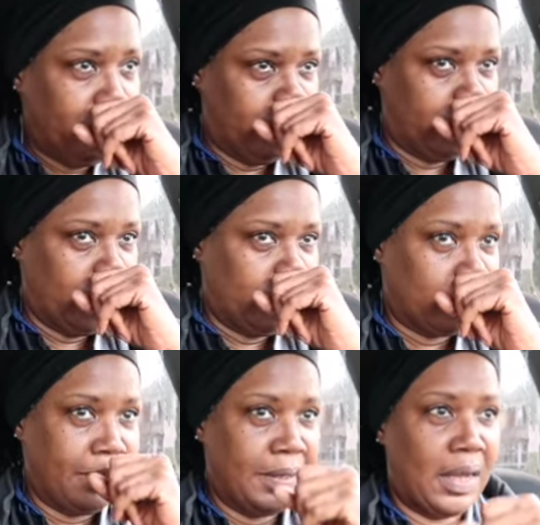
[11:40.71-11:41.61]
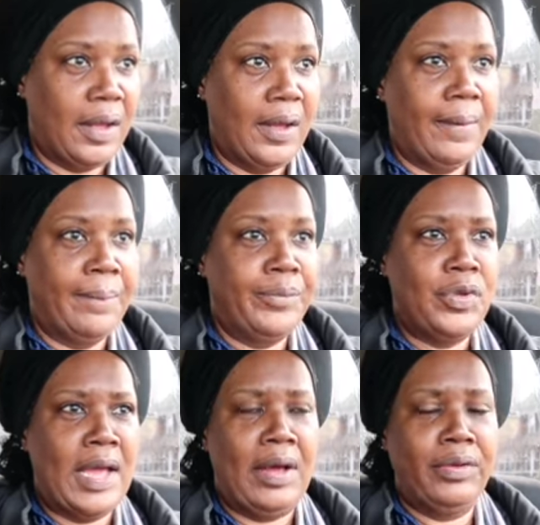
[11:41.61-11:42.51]
Excuse me, um,
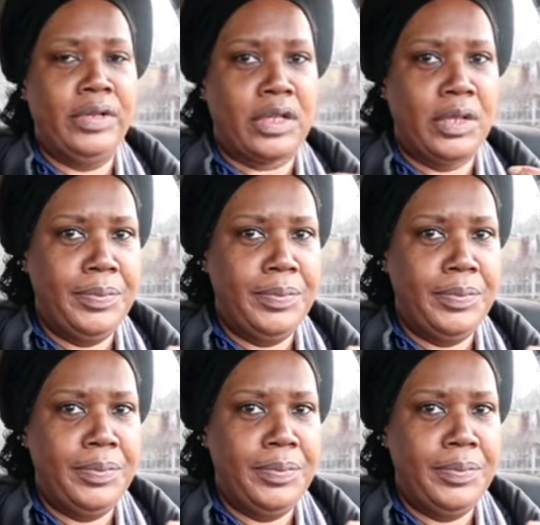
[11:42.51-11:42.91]
you out in the,